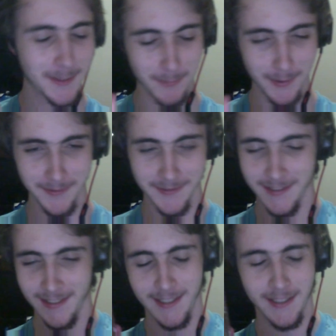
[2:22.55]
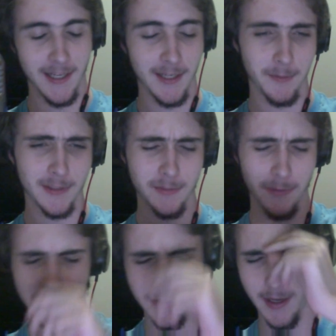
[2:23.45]
But anyways,
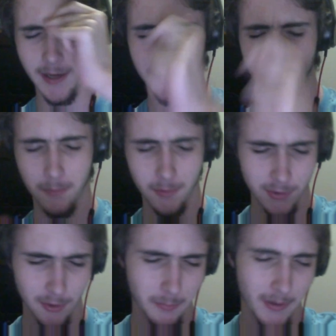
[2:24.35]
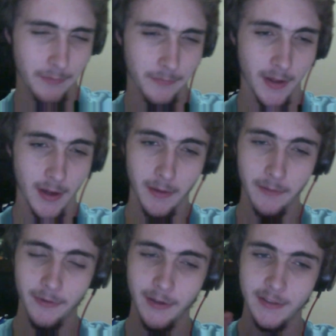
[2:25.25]
I'm going to talk about a
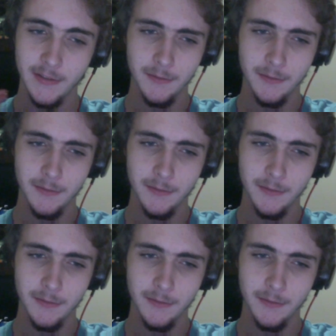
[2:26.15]
friend